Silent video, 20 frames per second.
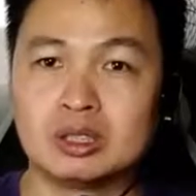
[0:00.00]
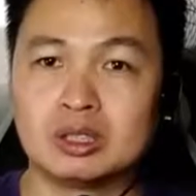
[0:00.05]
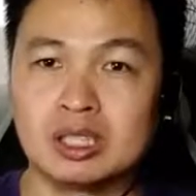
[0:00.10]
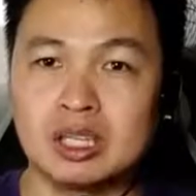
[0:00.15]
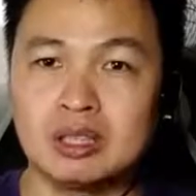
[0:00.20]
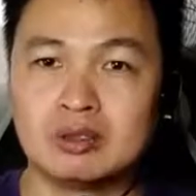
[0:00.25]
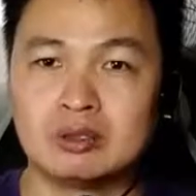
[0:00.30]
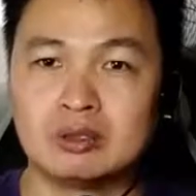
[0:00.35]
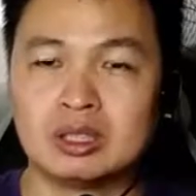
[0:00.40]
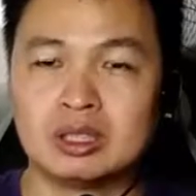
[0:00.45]
a
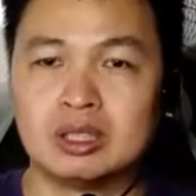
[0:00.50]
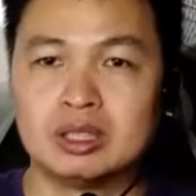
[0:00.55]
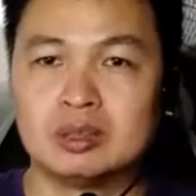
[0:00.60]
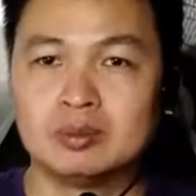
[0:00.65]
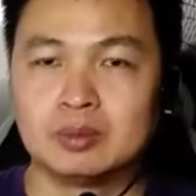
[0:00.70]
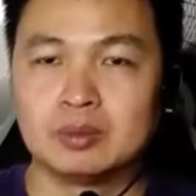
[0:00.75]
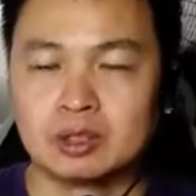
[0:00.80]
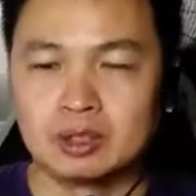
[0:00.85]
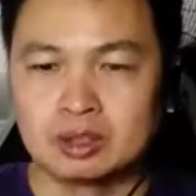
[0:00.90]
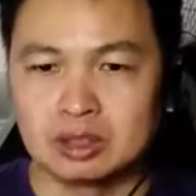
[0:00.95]
child
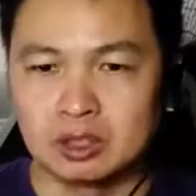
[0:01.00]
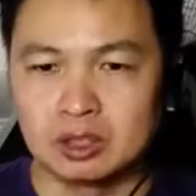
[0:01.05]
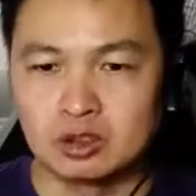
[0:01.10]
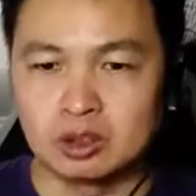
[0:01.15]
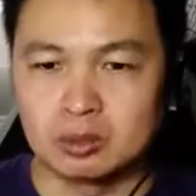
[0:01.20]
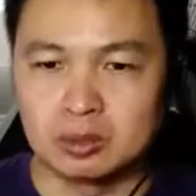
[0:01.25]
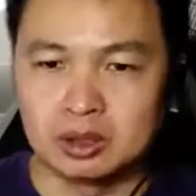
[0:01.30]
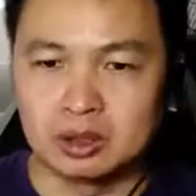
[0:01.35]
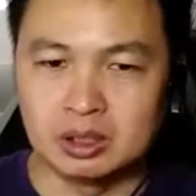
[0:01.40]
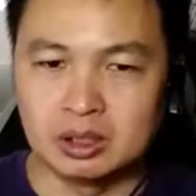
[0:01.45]
because
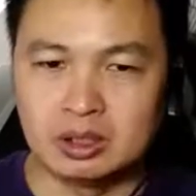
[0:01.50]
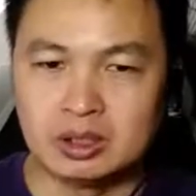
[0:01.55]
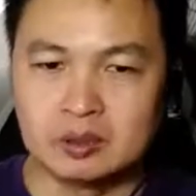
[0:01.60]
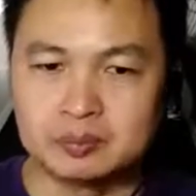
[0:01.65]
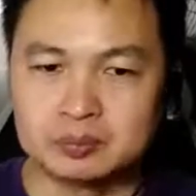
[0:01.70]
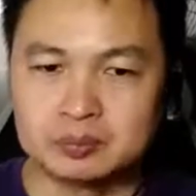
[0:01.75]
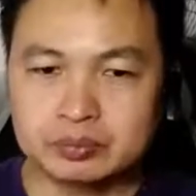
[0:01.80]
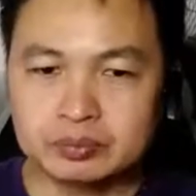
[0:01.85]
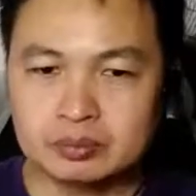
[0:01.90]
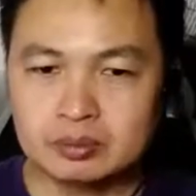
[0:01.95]

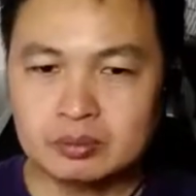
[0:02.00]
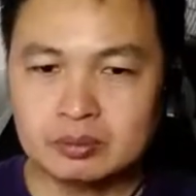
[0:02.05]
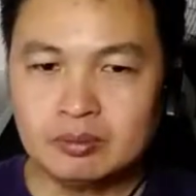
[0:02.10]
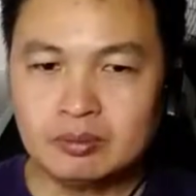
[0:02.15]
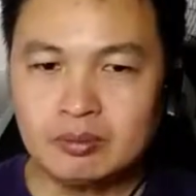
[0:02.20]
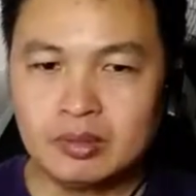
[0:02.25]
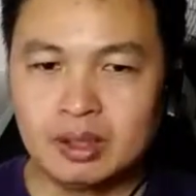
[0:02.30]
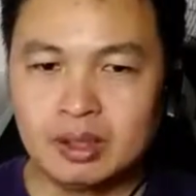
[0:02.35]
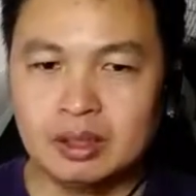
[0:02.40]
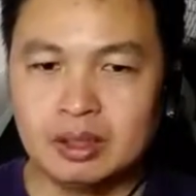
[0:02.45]
ultimately
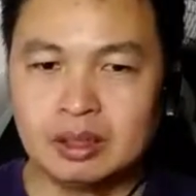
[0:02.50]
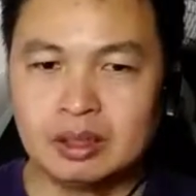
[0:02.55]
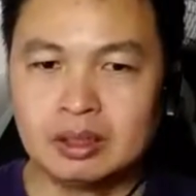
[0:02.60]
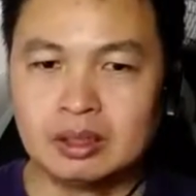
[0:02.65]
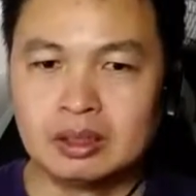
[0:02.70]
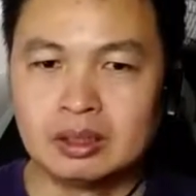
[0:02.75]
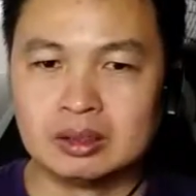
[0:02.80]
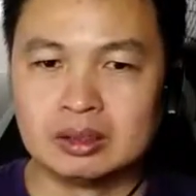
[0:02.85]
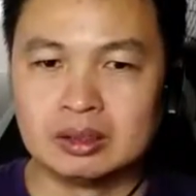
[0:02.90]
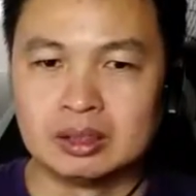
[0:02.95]

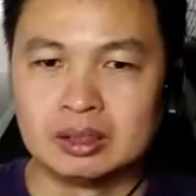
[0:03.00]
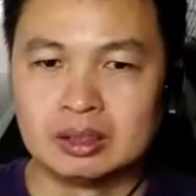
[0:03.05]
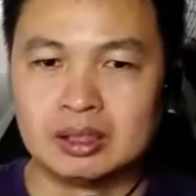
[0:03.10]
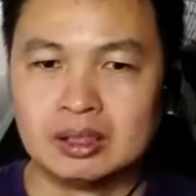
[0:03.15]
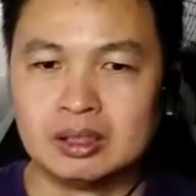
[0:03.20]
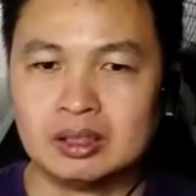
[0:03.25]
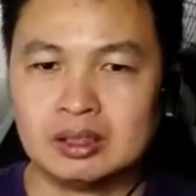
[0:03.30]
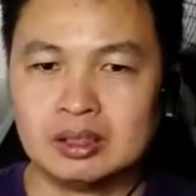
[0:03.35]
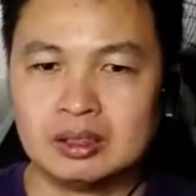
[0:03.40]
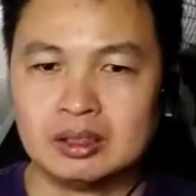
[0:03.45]
uh,
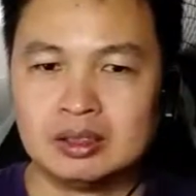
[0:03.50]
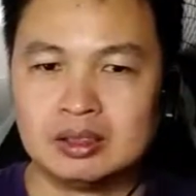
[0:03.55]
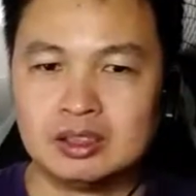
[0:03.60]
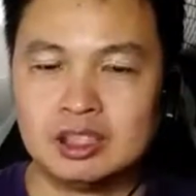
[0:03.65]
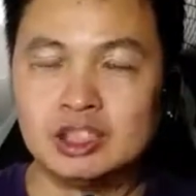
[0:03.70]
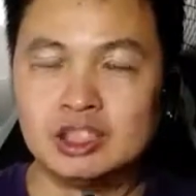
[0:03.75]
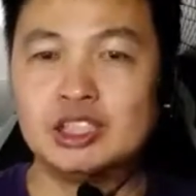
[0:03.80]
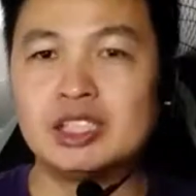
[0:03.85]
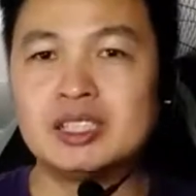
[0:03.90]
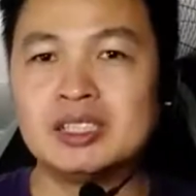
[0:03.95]

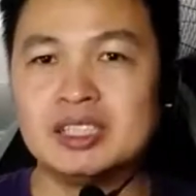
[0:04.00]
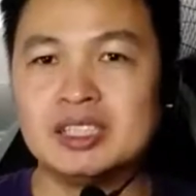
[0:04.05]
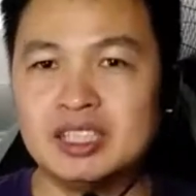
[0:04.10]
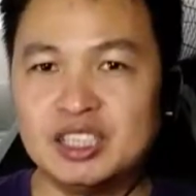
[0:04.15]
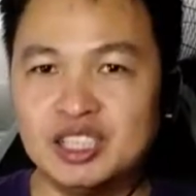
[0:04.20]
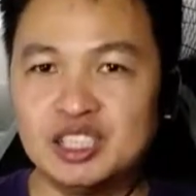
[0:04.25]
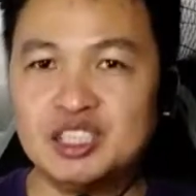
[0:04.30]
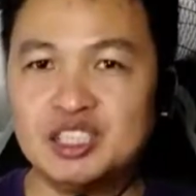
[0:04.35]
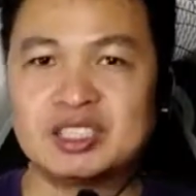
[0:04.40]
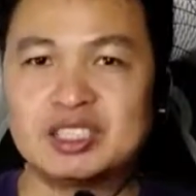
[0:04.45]
teaching
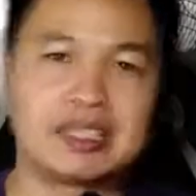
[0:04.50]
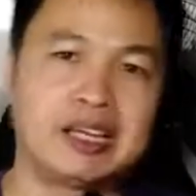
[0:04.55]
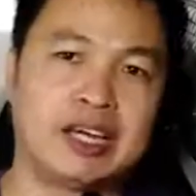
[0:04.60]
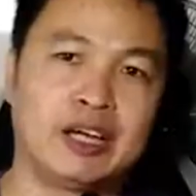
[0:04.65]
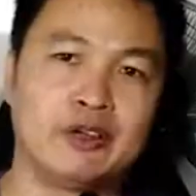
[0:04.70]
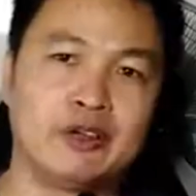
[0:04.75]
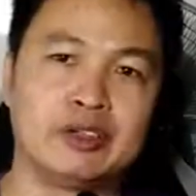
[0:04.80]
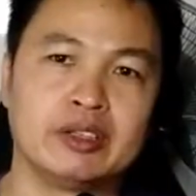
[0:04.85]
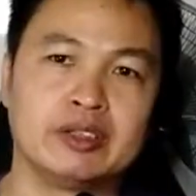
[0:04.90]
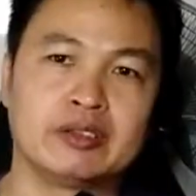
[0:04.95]
is
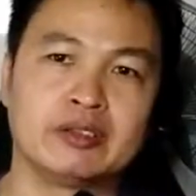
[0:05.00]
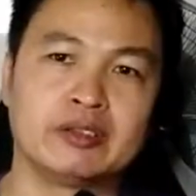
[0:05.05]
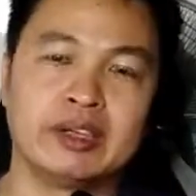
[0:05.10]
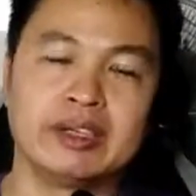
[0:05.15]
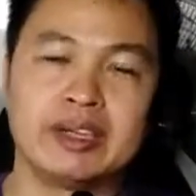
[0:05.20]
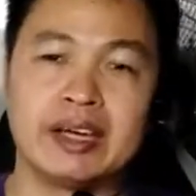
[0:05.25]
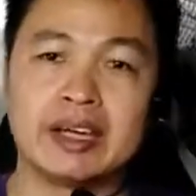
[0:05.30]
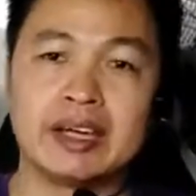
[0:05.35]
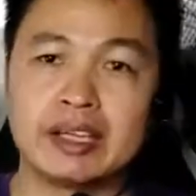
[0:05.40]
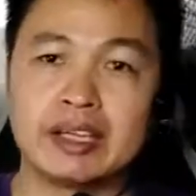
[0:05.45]
caring
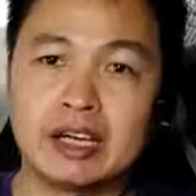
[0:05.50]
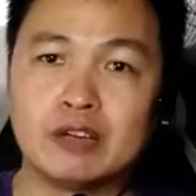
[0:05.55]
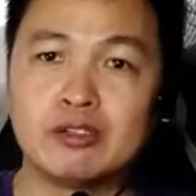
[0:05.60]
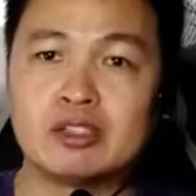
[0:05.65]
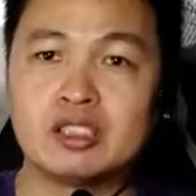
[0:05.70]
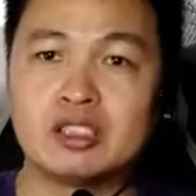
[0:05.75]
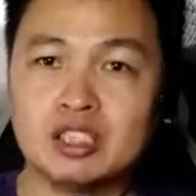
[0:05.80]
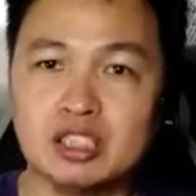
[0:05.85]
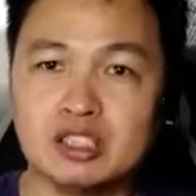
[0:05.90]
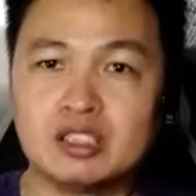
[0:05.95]
right and
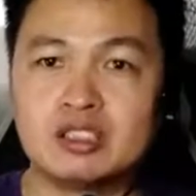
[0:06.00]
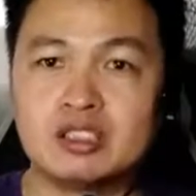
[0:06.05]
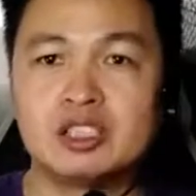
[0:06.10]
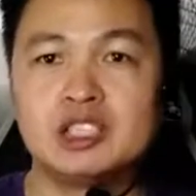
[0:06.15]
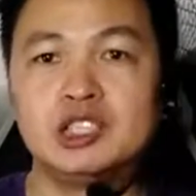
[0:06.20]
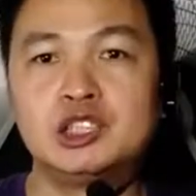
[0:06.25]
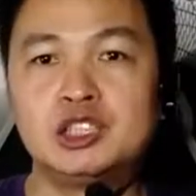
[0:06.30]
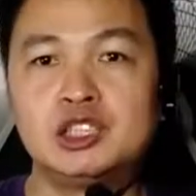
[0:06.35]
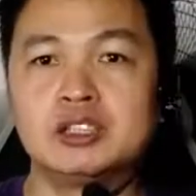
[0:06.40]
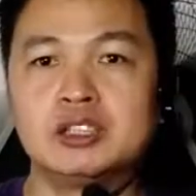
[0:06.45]
caring is
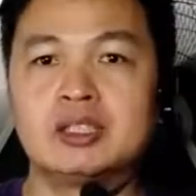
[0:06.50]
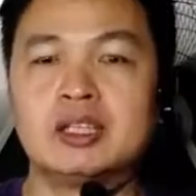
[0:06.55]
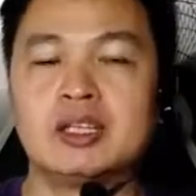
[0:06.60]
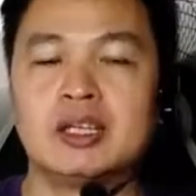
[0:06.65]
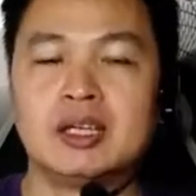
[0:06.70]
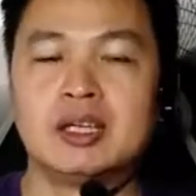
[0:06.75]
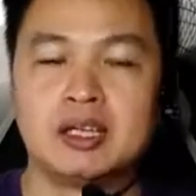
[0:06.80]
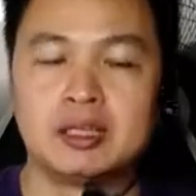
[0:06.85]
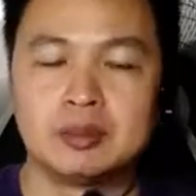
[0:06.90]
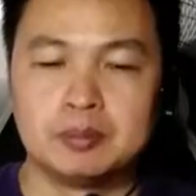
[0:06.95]
teaching
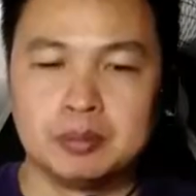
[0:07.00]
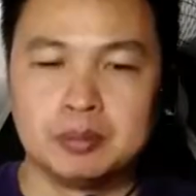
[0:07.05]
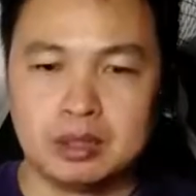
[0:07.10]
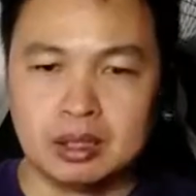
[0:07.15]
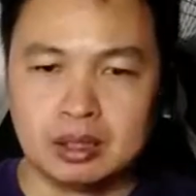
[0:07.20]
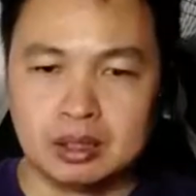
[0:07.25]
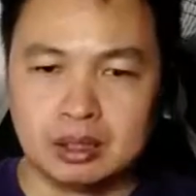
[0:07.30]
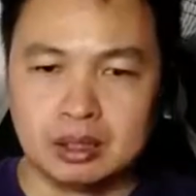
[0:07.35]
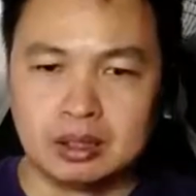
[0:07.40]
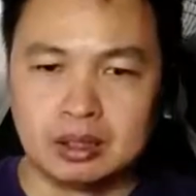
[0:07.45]

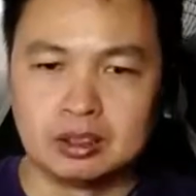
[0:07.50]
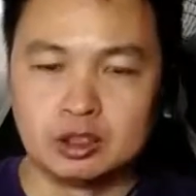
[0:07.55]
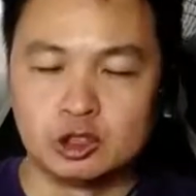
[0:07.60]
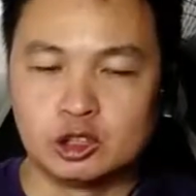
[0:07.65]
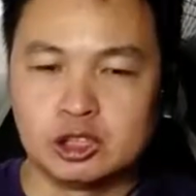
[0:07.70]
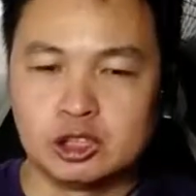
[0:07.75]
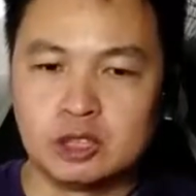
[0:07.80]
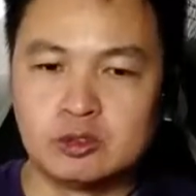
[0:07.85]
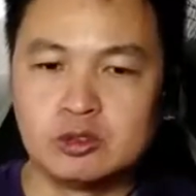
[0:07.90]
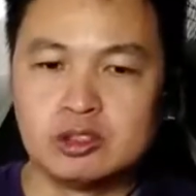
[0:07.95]
uh, the
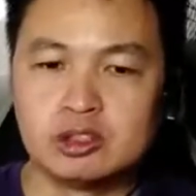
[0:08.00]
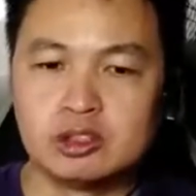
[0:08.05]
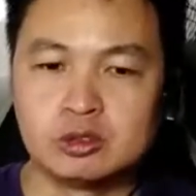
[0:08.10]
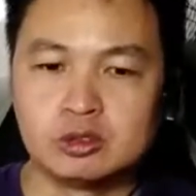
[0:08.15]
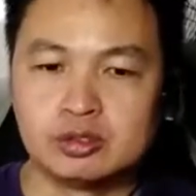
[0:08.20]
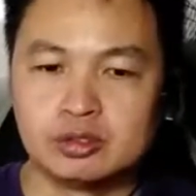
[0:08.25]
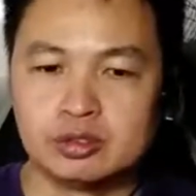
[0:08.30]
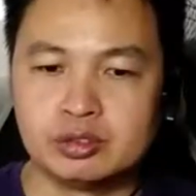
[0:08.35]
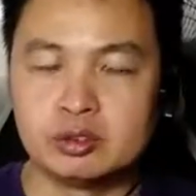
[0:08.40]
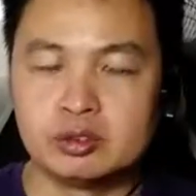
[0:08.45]
child needs
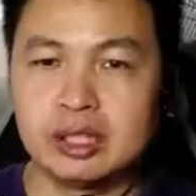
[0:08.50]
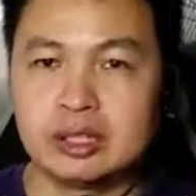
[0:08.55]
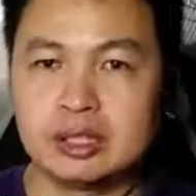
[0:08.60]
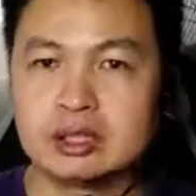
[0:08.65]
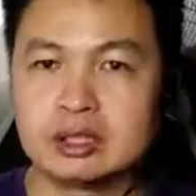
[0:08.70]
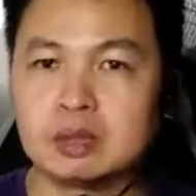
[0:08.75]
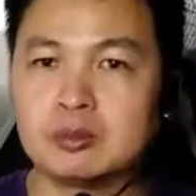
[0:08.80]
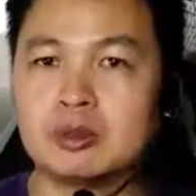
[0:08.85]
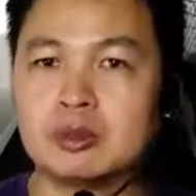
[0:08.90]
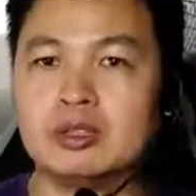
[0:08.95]
to feel that
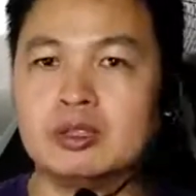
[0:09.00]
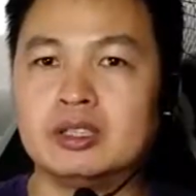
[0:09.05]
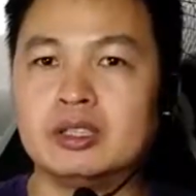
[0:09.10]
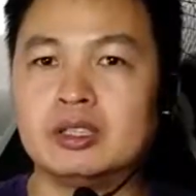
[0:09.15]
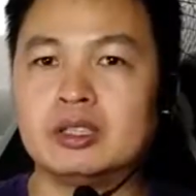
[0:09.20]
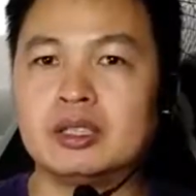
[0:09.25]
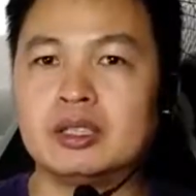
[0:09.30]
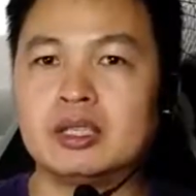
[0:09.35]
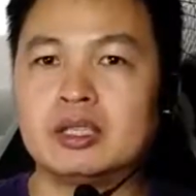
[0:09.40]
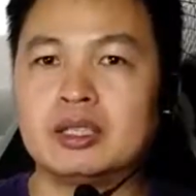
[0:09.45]

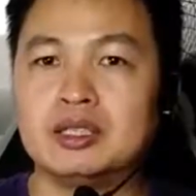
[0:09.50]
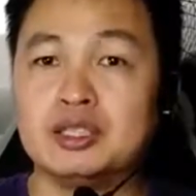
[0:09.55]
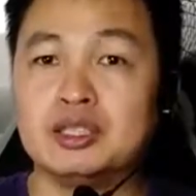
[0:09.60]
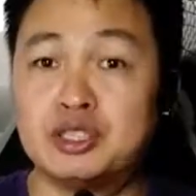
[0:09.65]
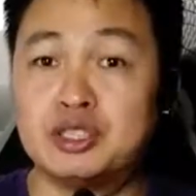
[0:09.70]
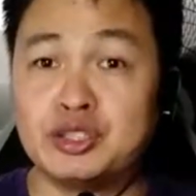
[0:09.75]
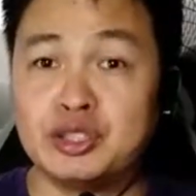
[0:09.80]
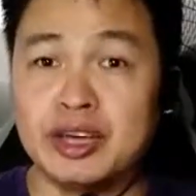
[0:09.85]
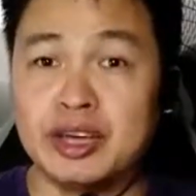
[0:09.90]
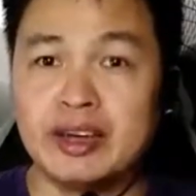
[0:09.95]
somebody
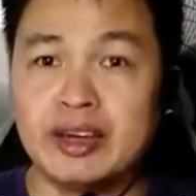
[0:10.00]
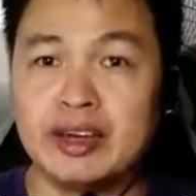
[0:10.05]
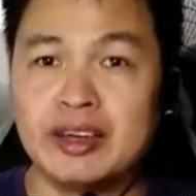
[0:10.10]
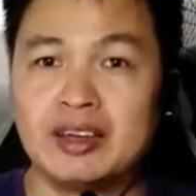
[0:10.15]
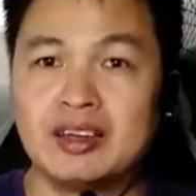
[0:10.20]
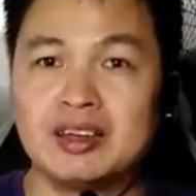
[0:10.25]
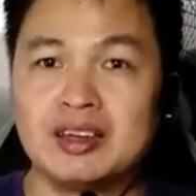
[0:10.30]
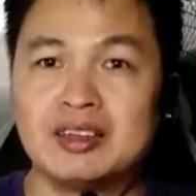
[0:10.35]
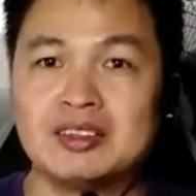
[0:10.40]
is there